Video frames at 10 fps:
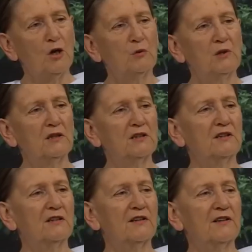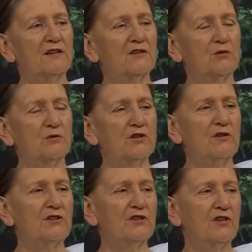Well, there's also
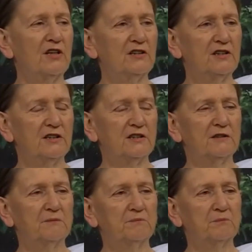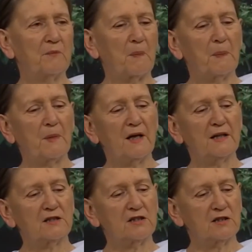this idea
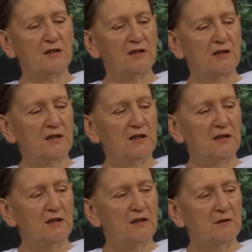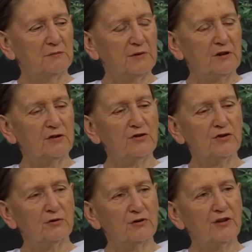that because
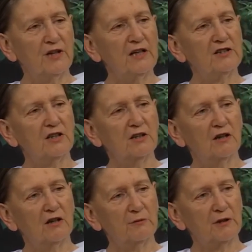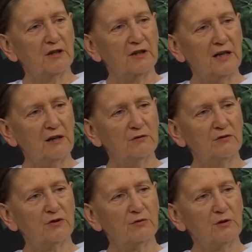you're creating karmic
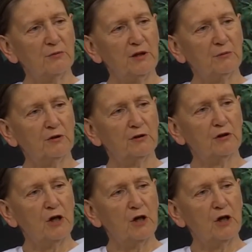accounts with people,